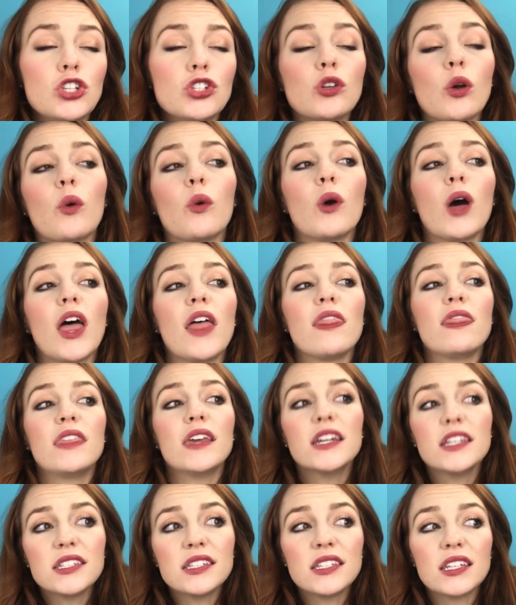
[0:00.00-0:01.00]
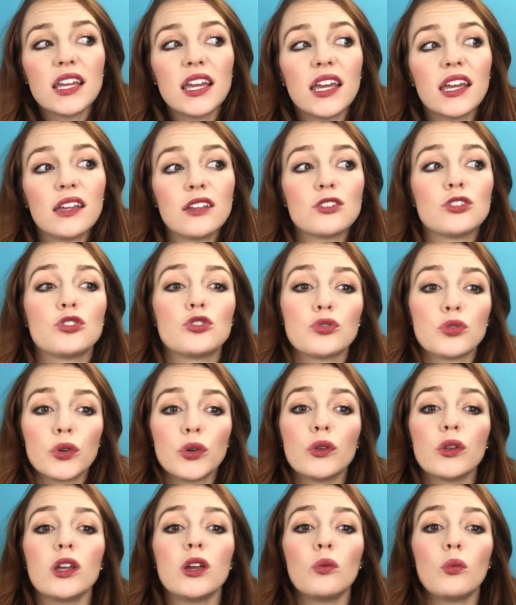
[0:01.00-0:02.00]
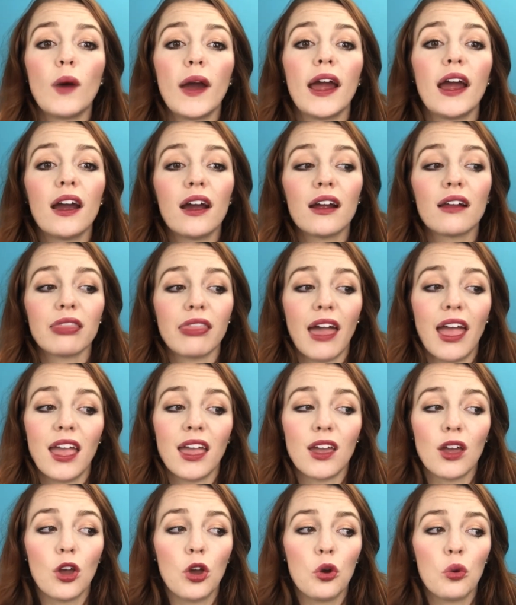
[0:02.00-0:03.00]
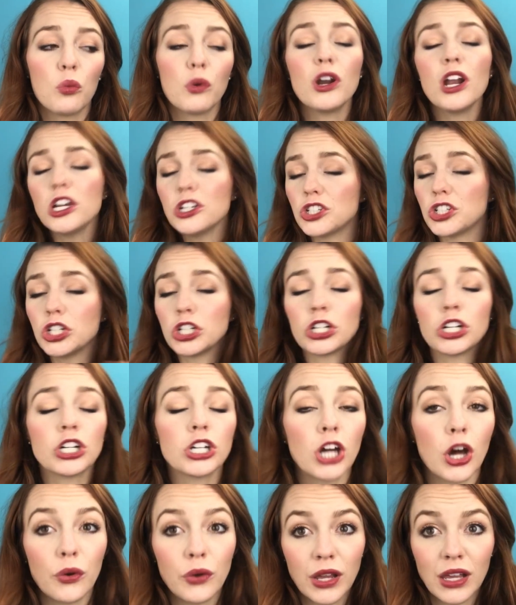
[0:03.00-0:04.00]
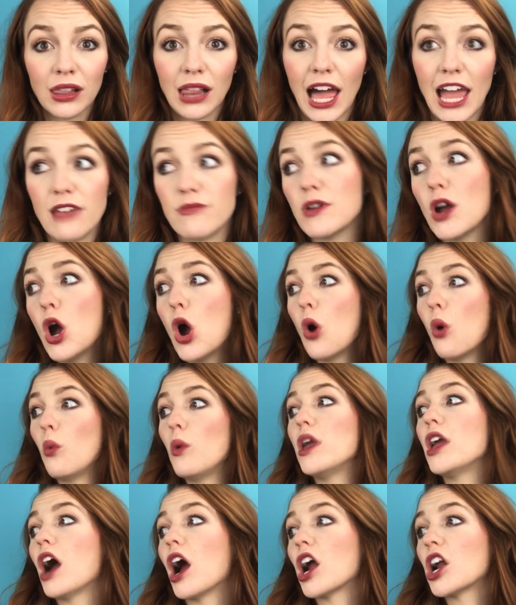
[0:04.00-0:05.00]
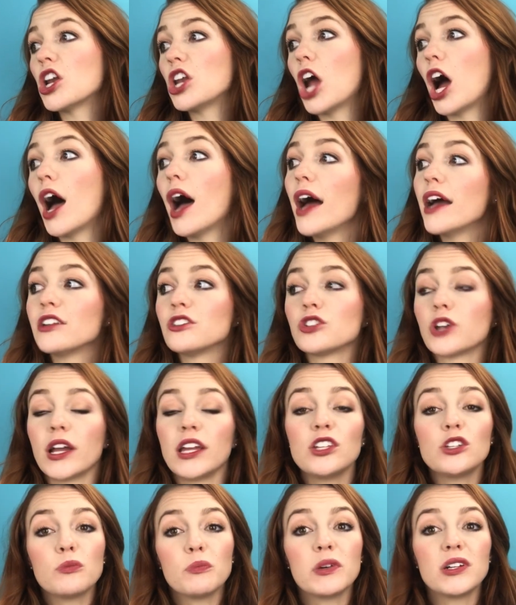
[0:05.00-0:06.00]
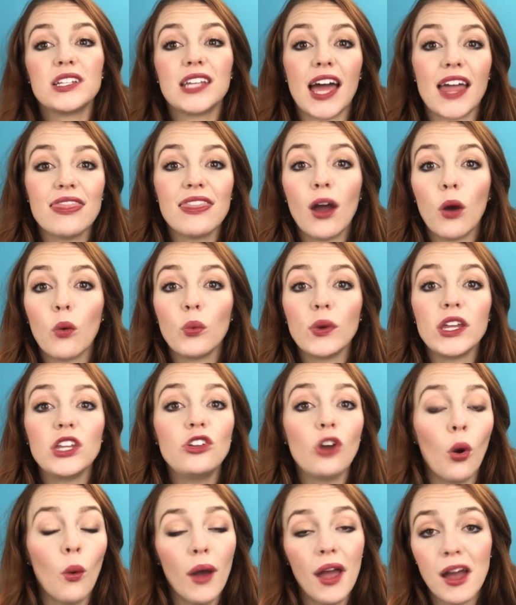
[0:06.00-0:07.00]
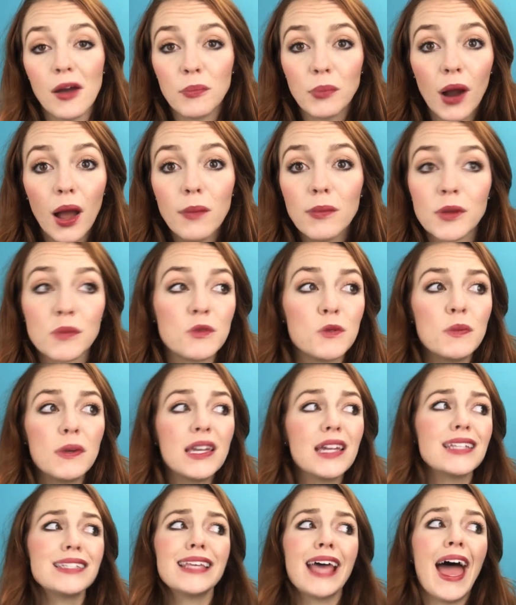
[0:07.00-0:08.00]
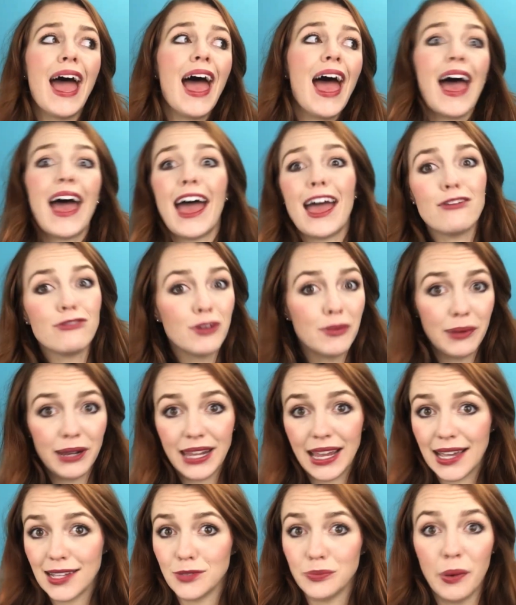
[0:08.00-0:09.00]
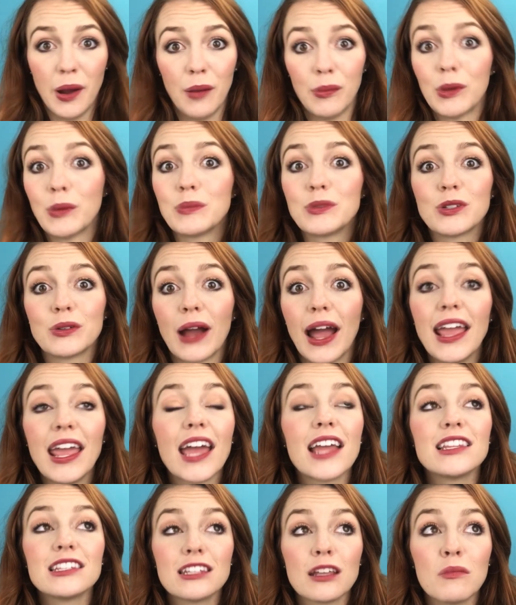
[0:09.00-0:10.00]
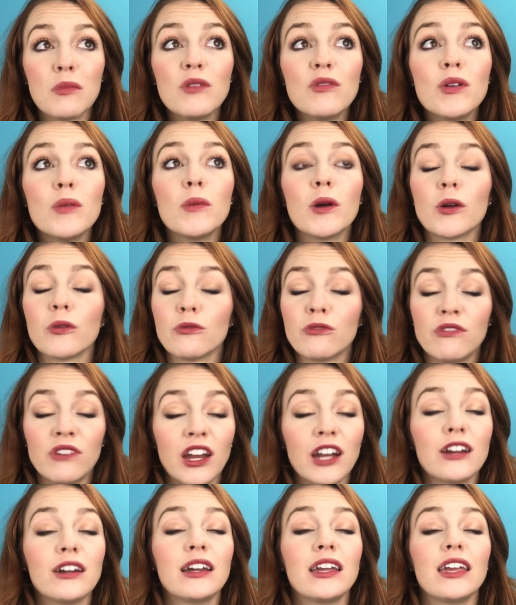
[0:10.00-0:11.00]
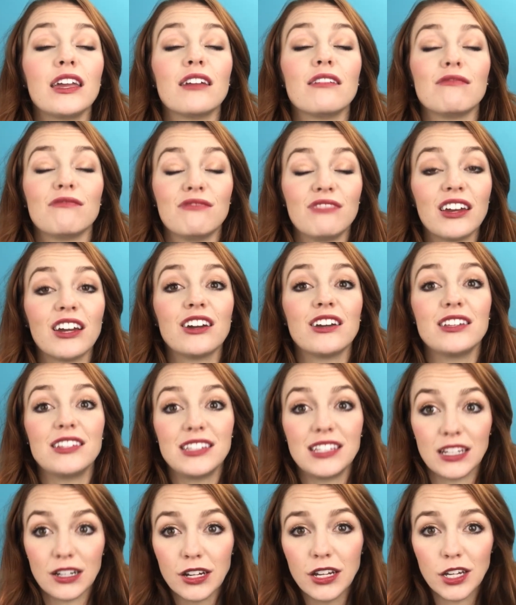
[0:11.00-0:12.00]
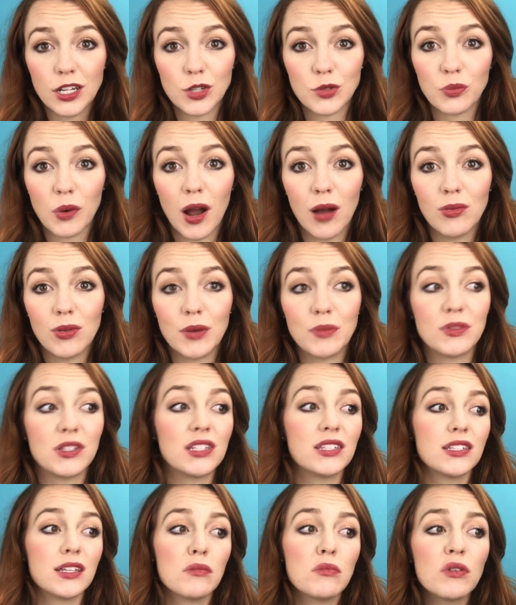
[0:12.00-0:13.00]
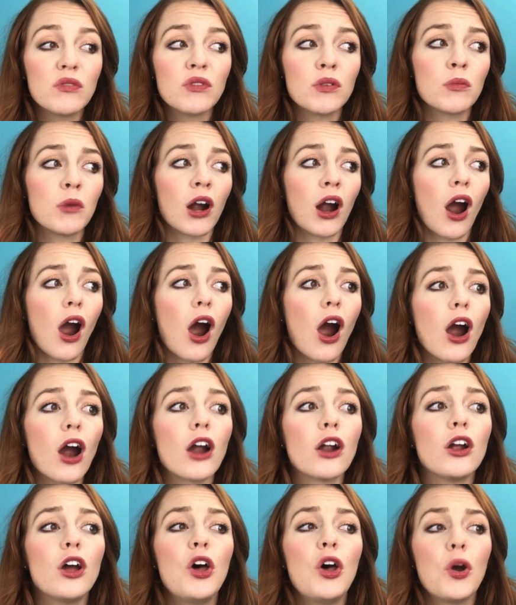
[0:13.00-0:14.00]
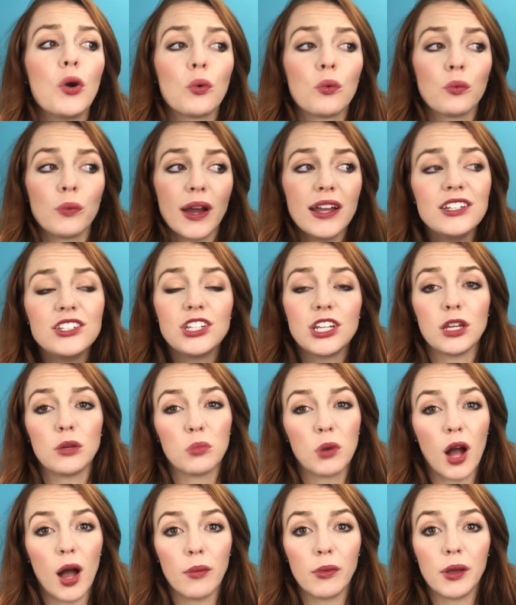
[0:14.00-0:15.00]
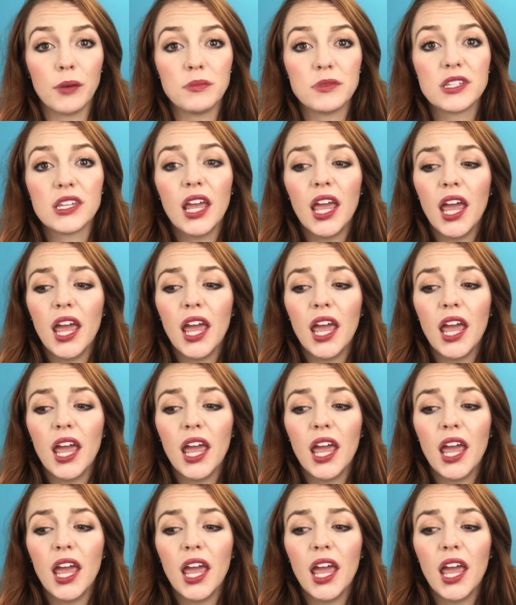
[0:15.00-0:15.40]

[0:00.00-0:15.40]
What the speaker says: So this is truly where like, we're not sugarcoating life. We are not trying to pretend that we don't have problems, because everybody has problems, right? And some of them are very, very serious problems, and some of them are heart-wrenching problems.